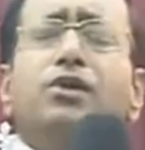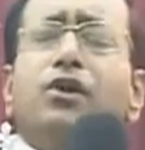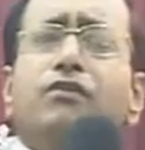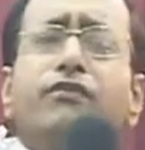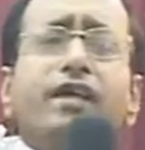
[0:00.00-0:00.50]

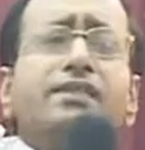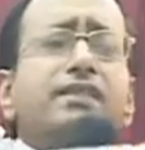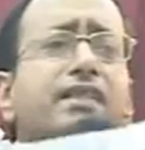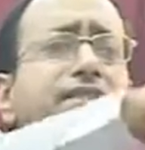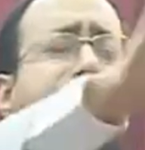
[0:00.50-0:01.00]
You are
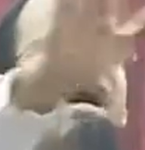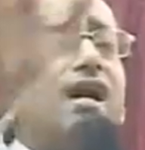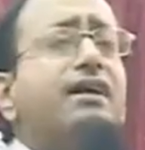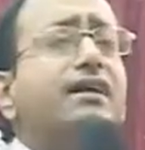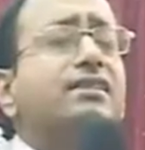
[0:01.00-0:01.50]
facing the
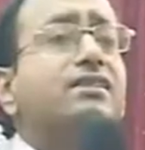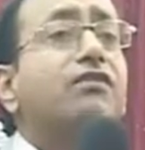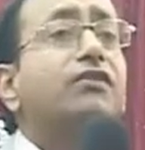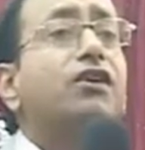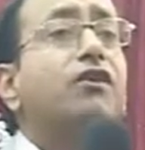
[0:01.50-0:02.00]
darkest
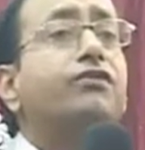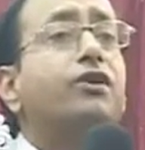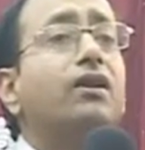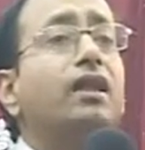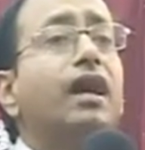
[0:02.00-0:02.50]
hour of
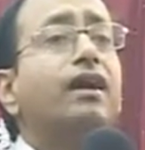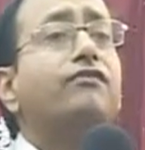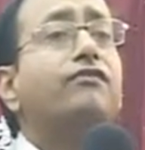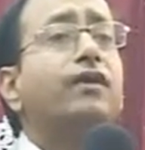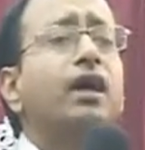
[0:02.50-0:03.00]
your
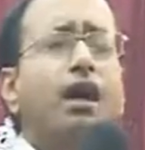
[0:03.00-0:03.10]
life.